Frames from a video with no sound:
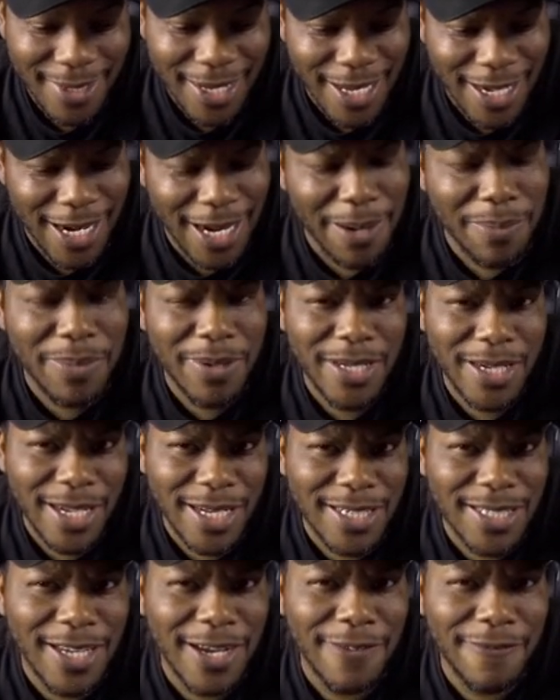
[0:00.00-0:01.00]
And I believe
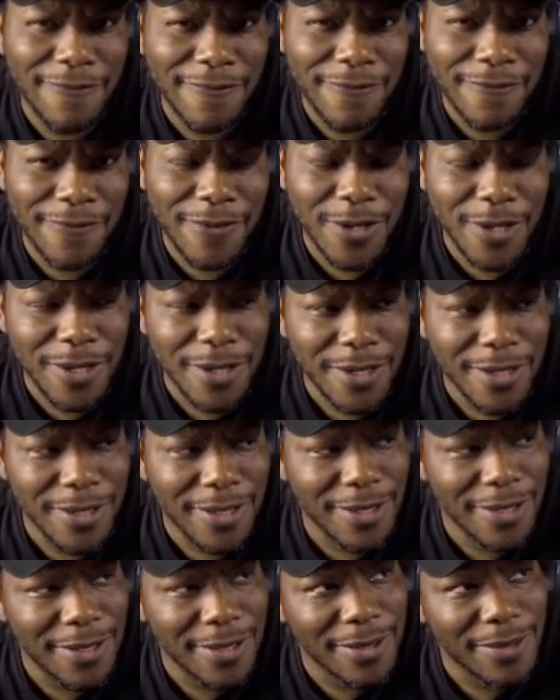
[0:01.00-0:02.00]
that's our
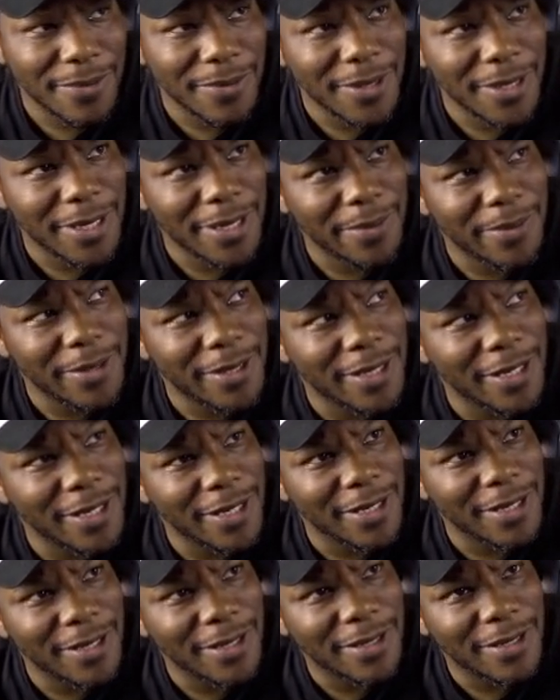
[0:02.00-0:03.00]
first. Well, let me
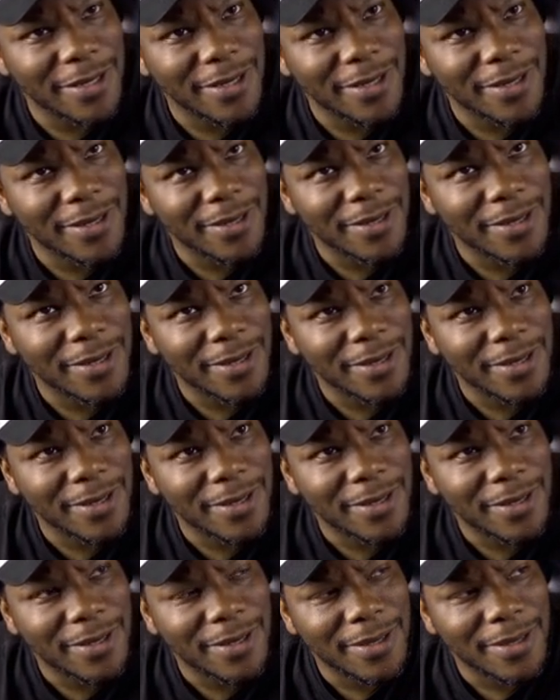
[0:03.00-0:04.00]
think.
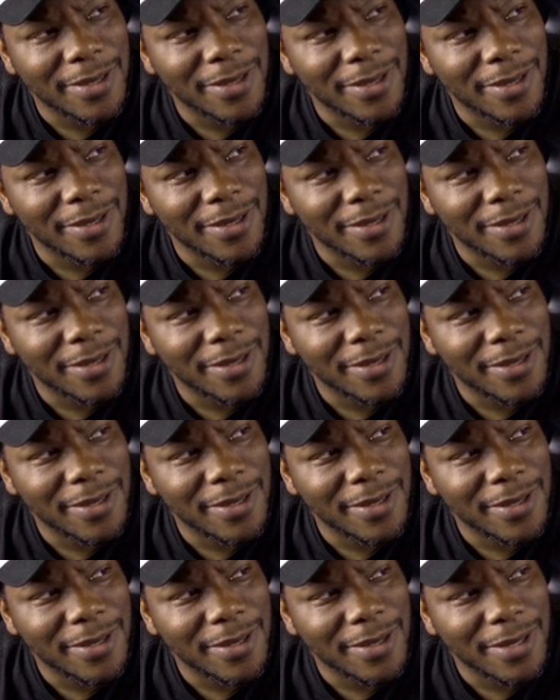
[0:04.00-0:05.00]

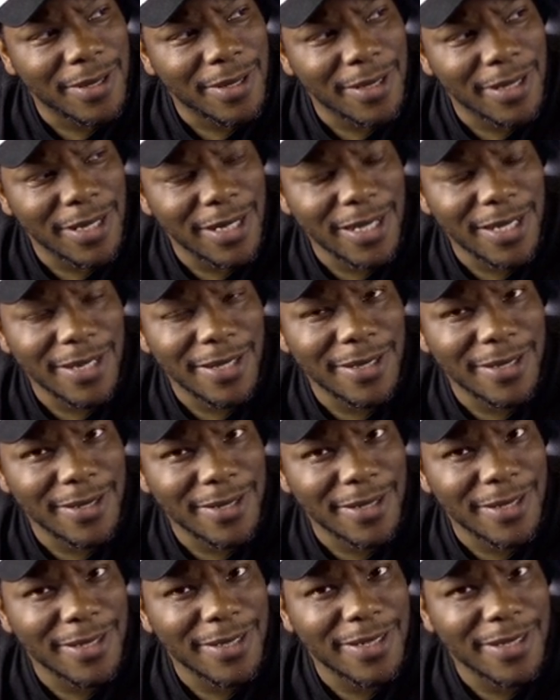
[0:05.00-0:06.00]
I think
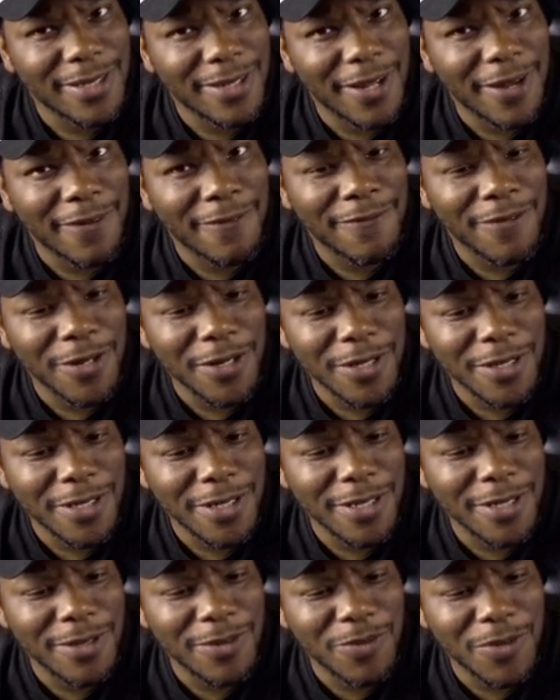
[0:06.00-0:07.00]
it's our
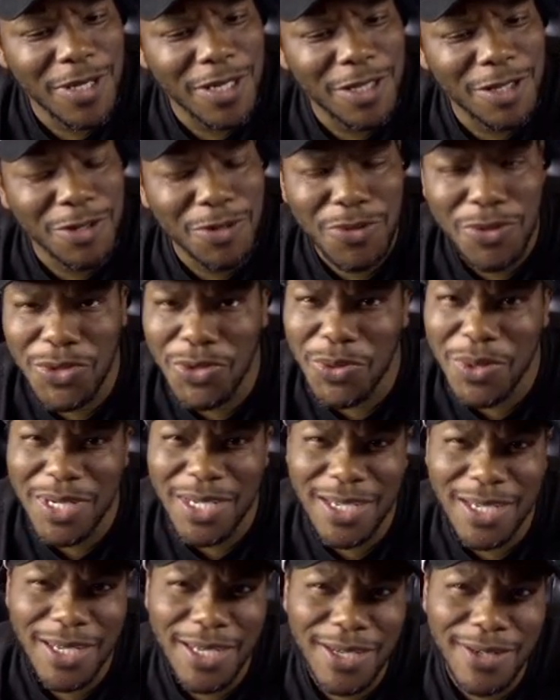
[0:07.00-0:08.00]
first in what,
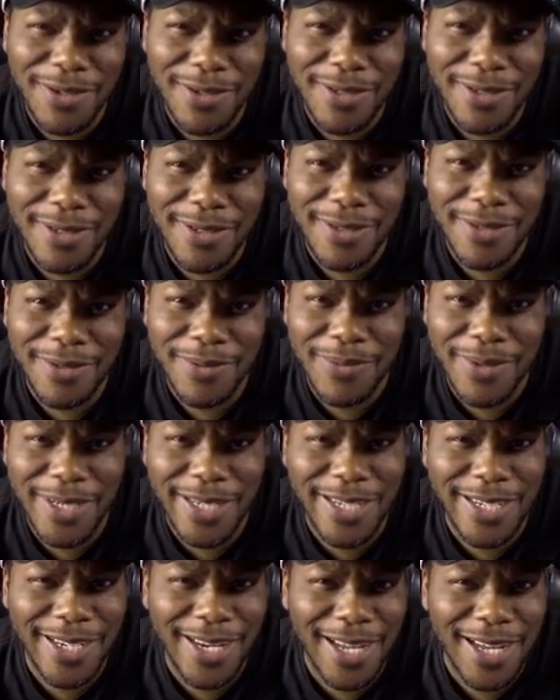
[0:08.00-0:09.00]
2-3 years? We
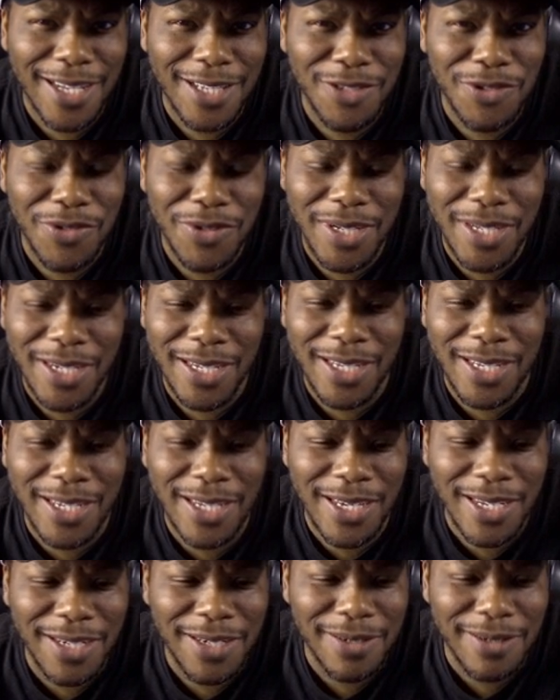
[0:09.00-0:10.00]
did not trade a
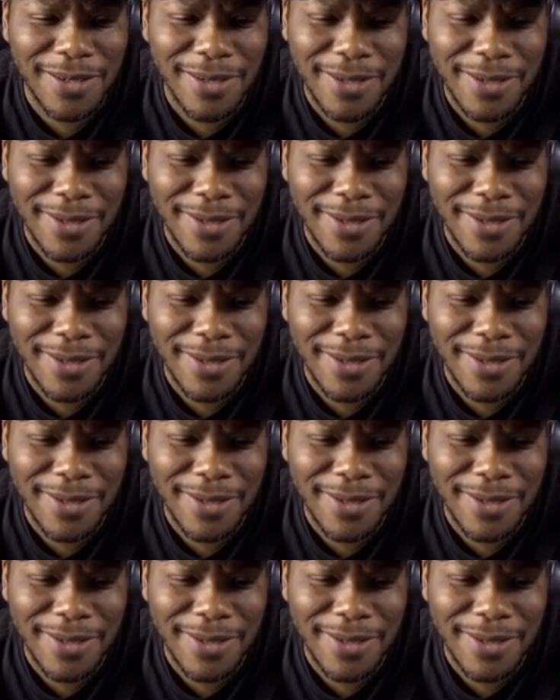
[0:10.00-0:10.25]
kicker